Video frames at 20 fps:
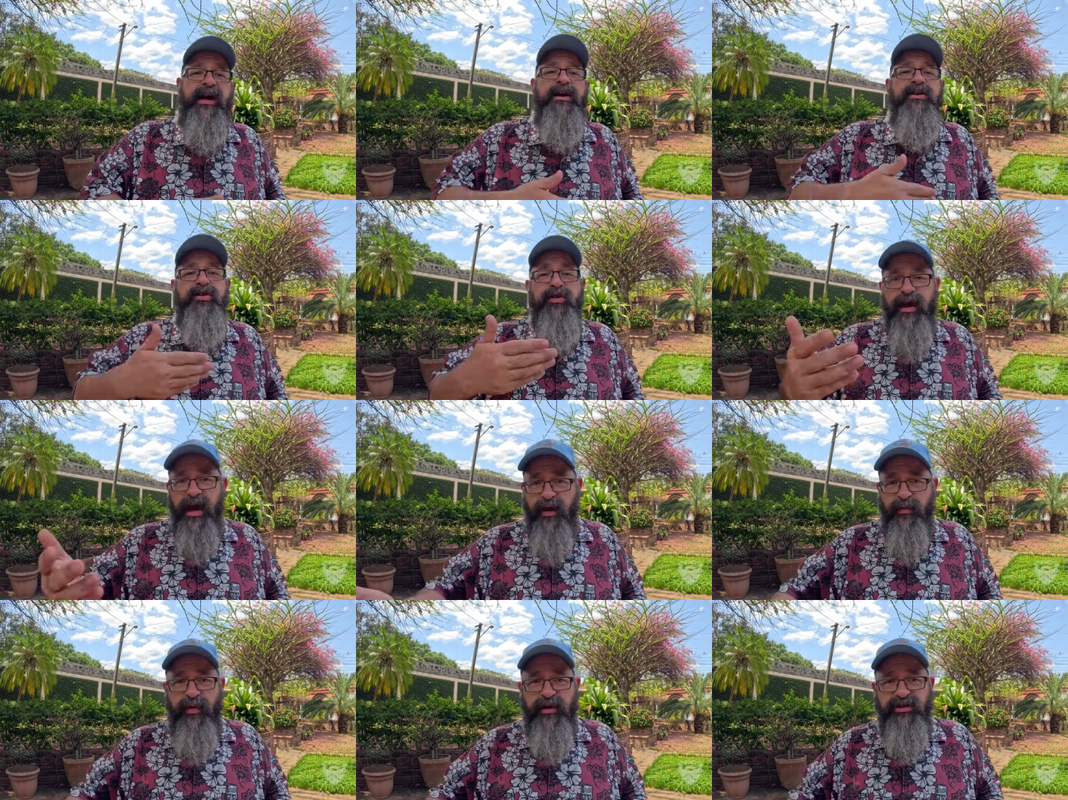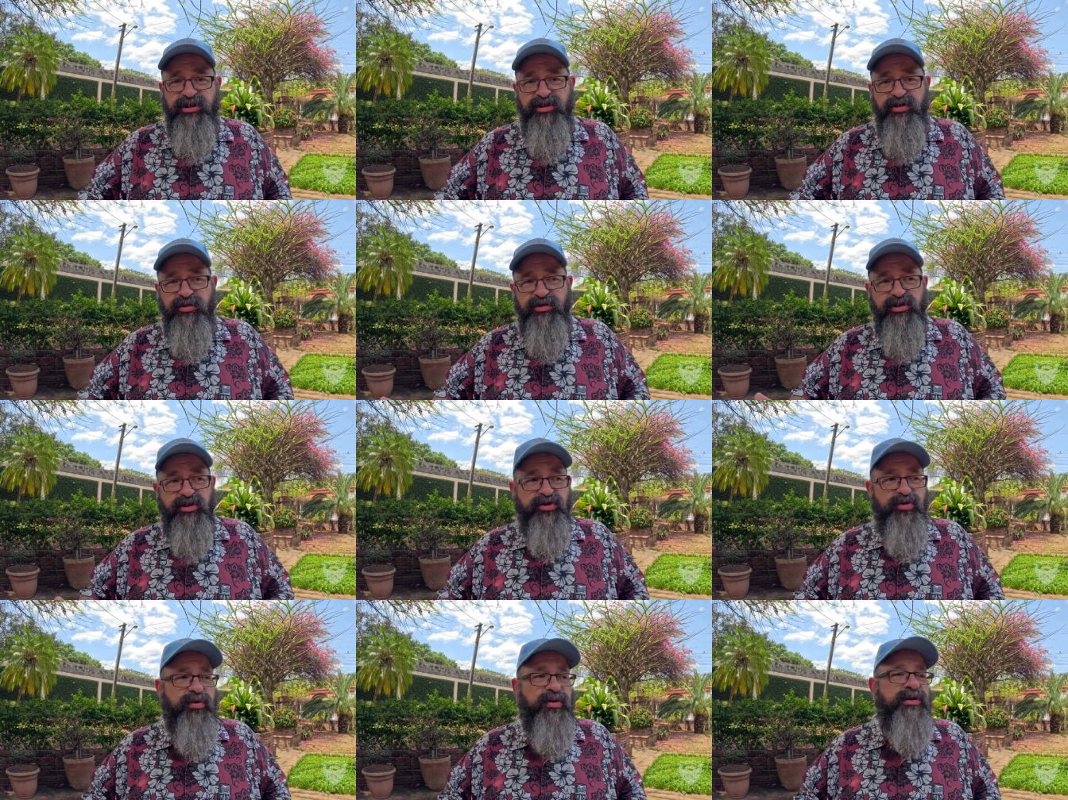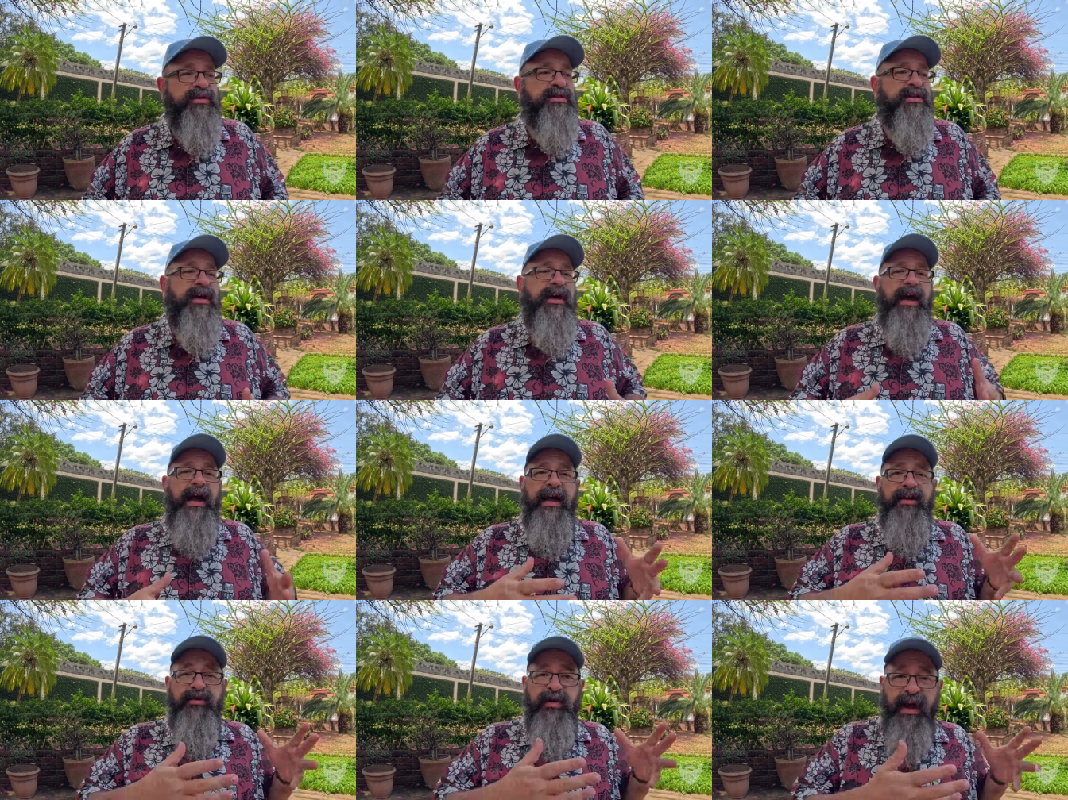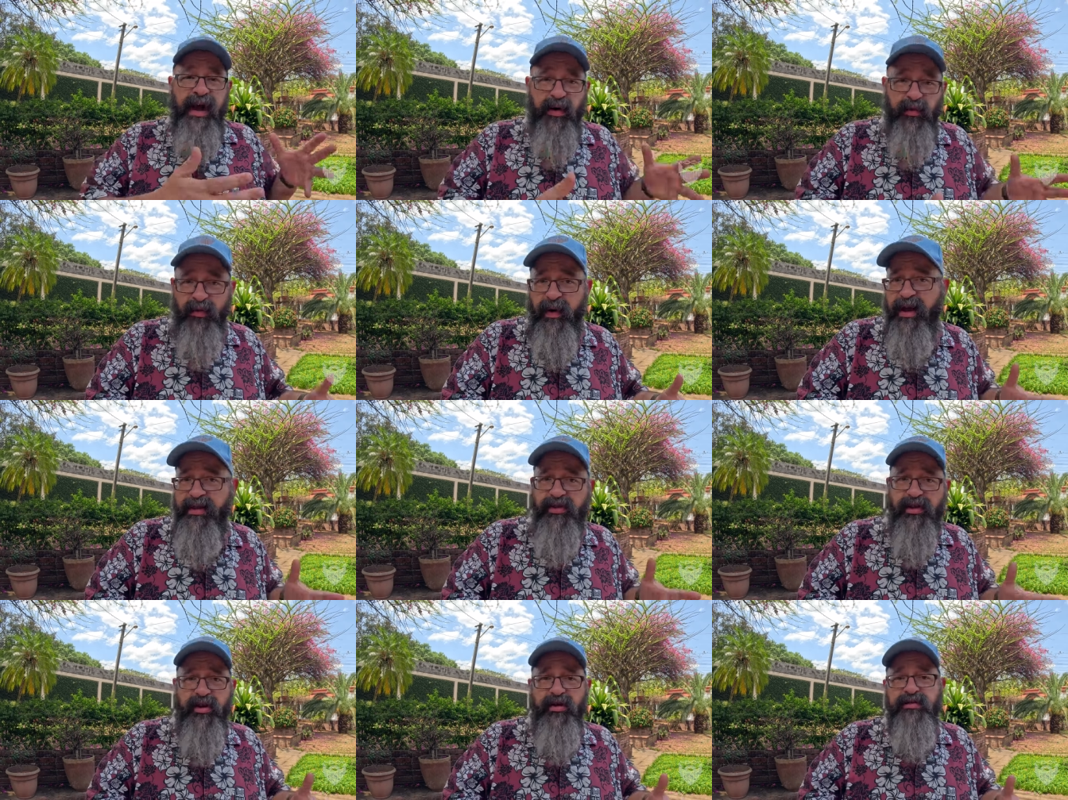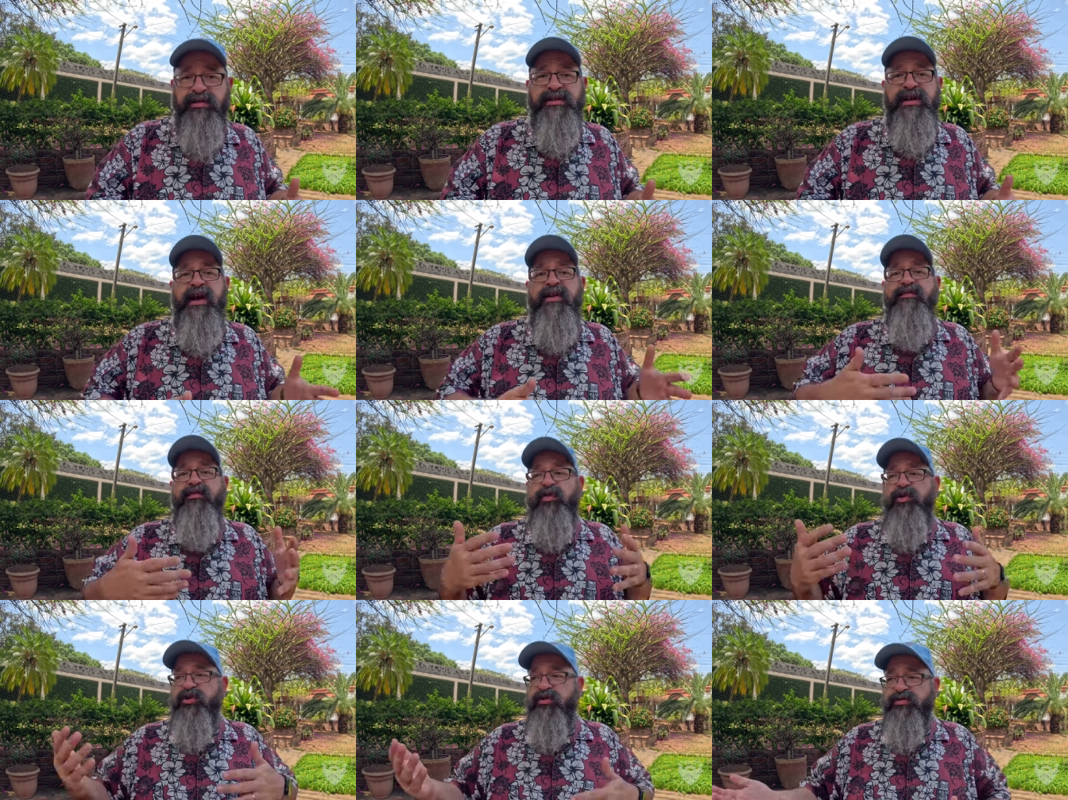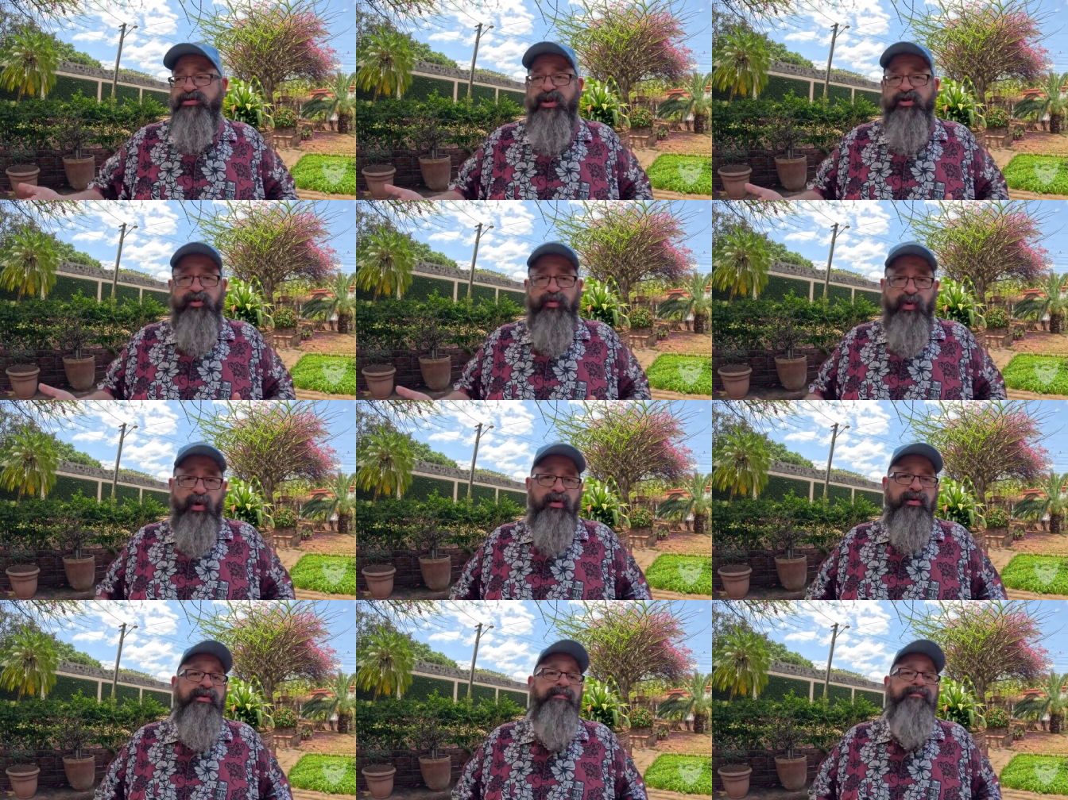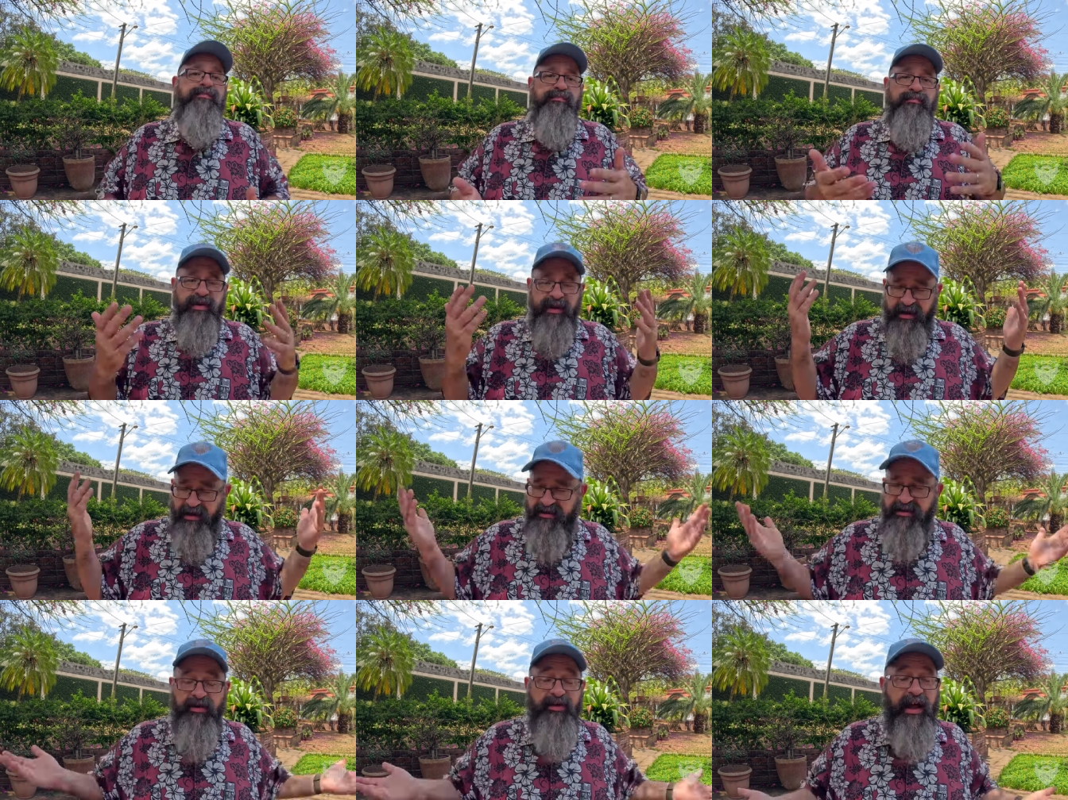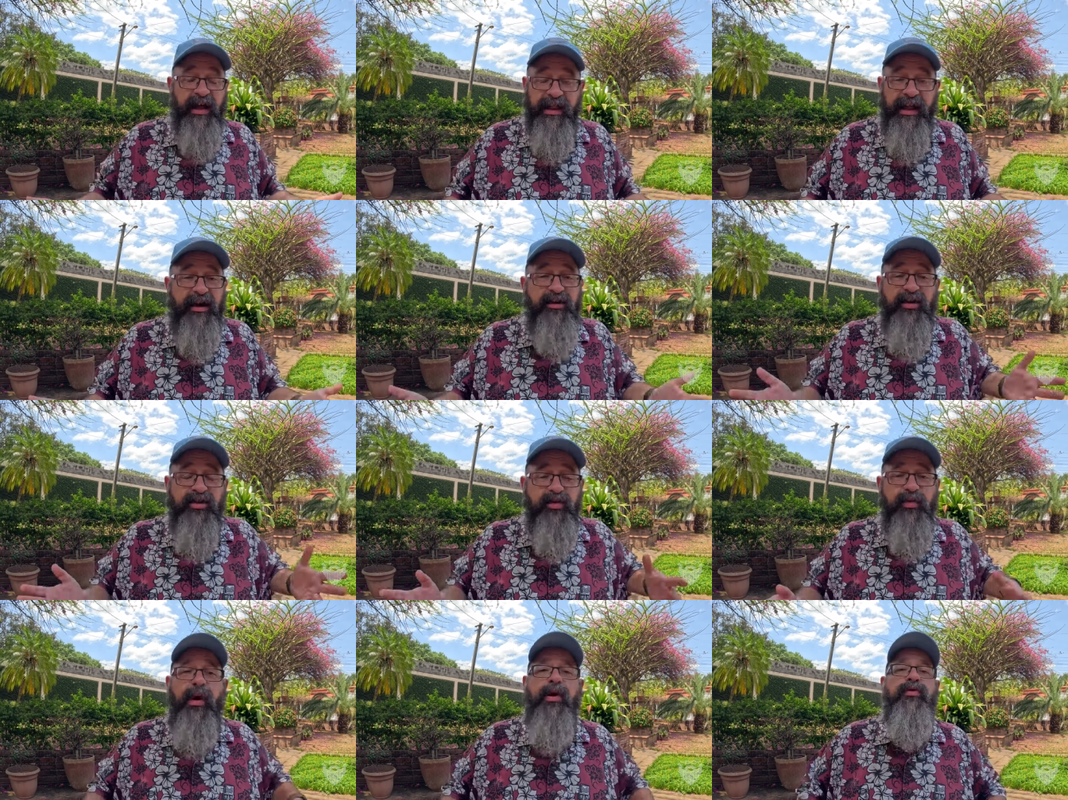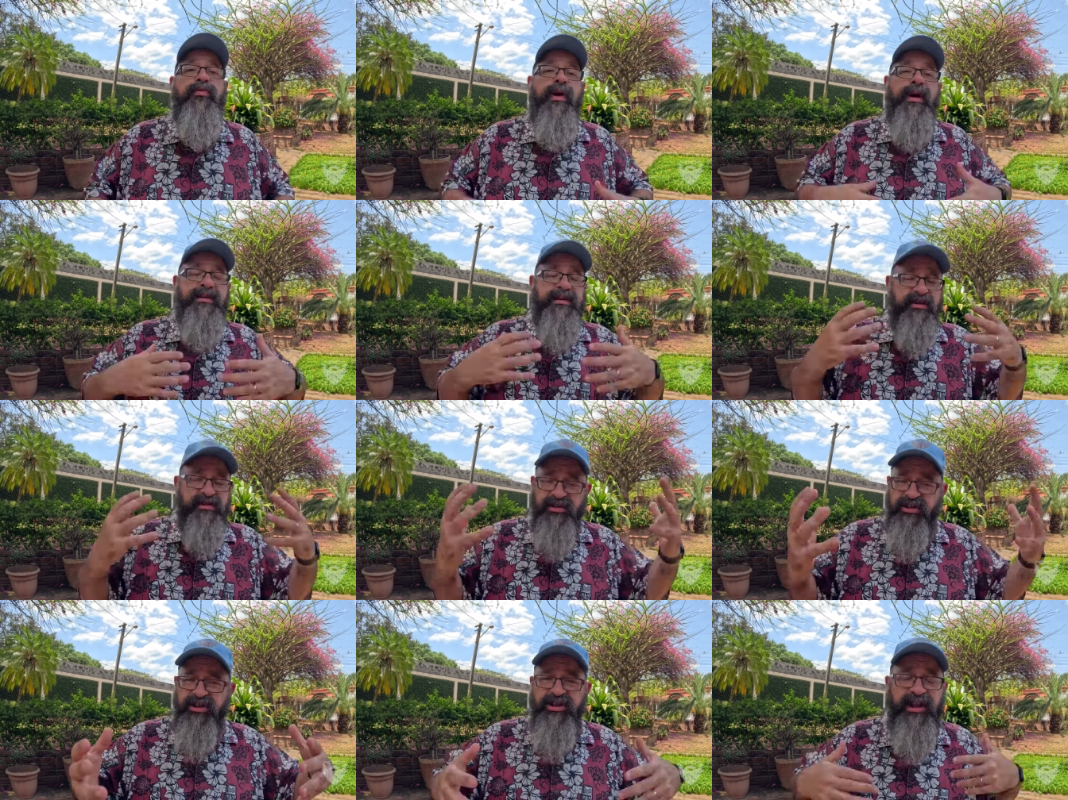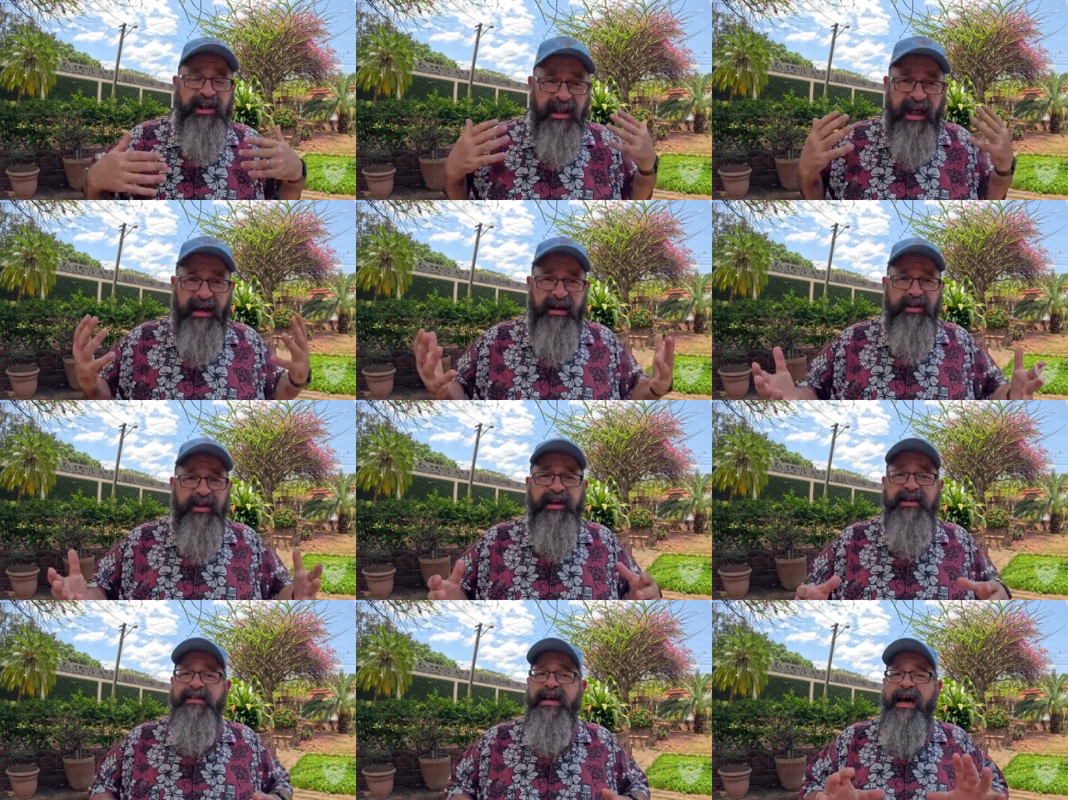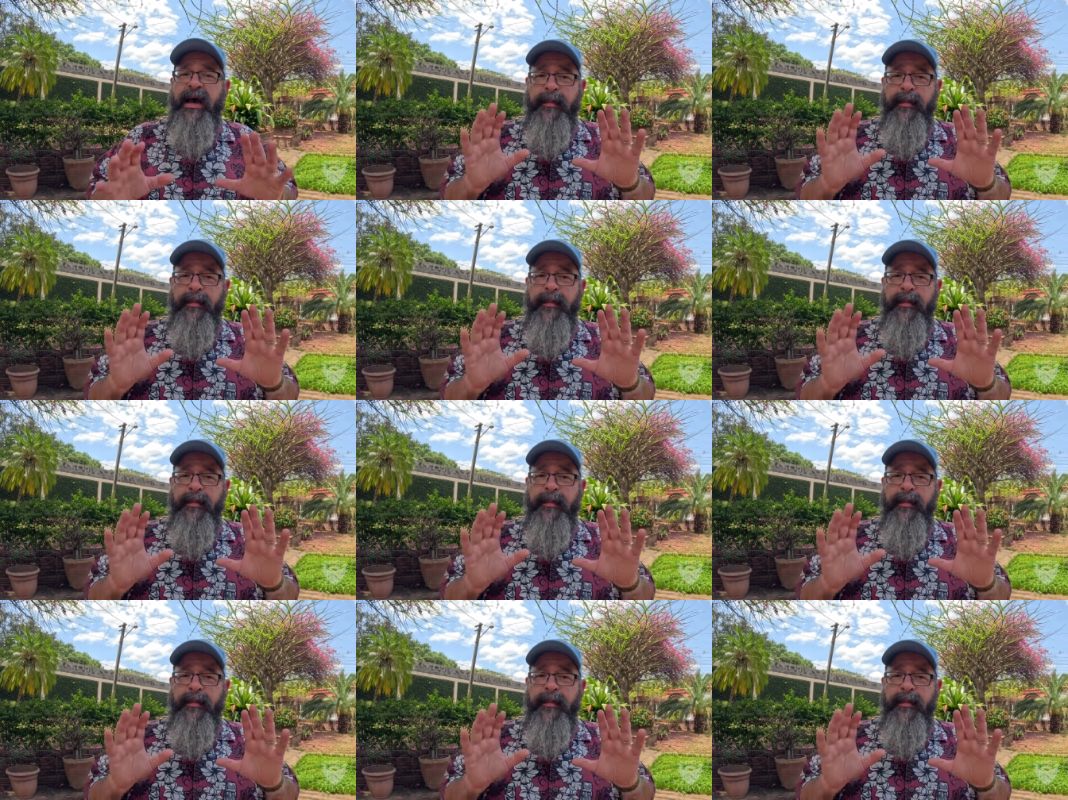You can't register as a tourist, and you can't rent those for use on the road because they're not allowed on the road, right? There's just a lot of things.